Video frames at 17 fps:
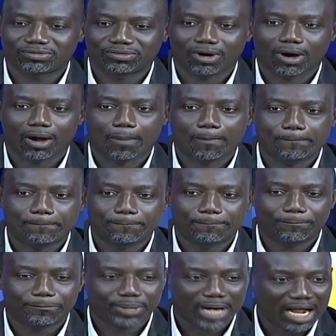for
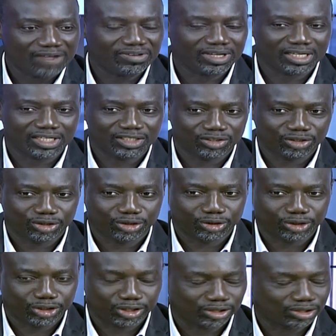private
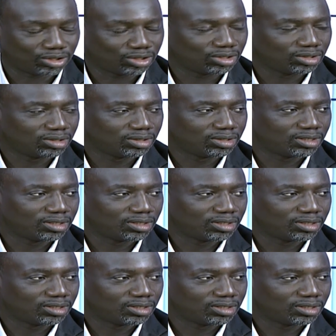institutions